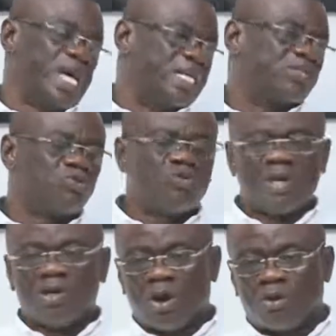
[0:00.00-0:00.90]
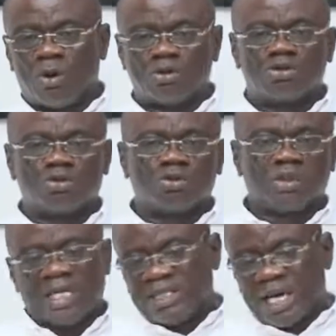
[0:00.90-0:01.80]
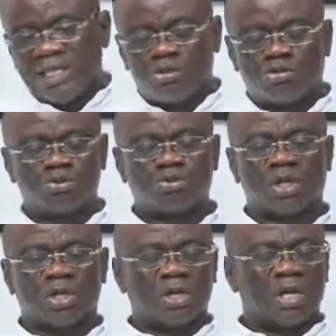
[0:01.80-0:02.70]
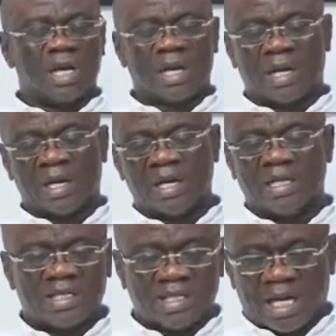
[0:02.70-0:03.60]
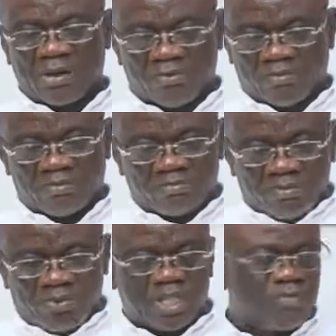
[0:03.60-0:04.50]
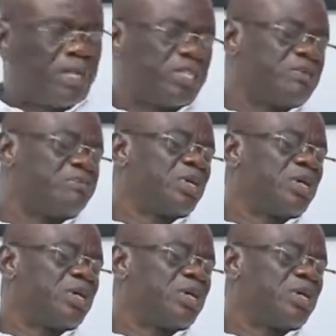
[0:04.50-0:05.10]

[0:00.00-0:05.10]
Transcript: Yes, who may not want to enter into any kind of tradesmanship.